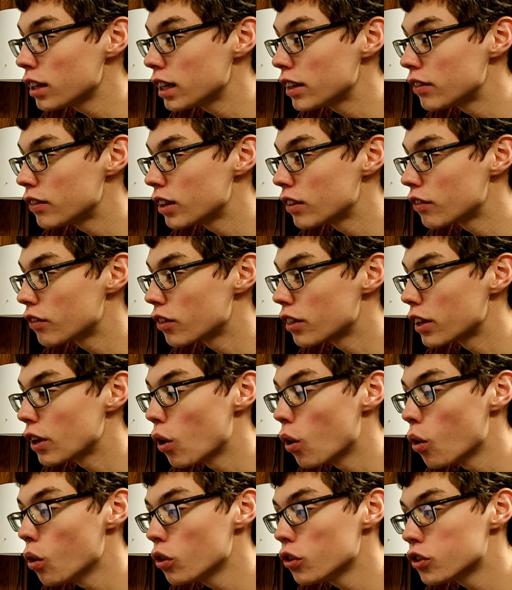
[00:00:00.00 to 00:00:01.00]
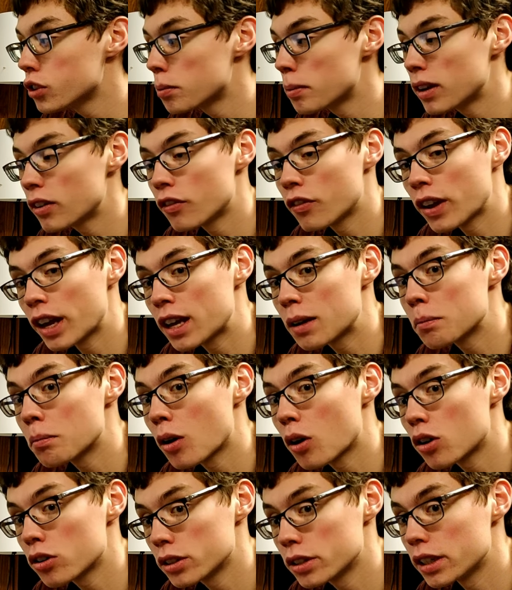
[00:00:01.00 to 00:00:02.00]
evening for the ultimate fan
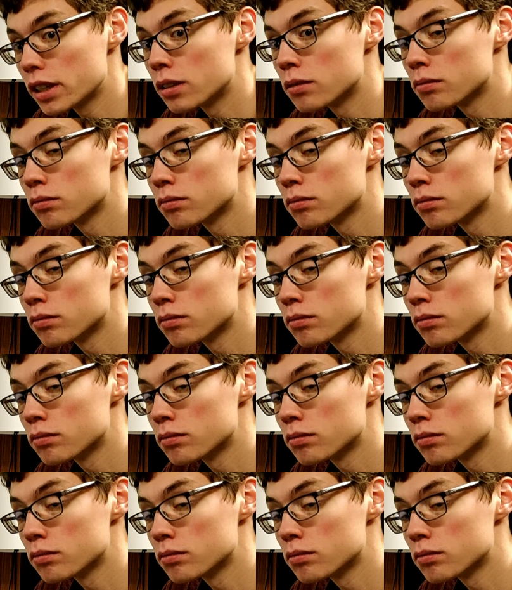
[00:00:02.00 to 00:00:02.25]
party.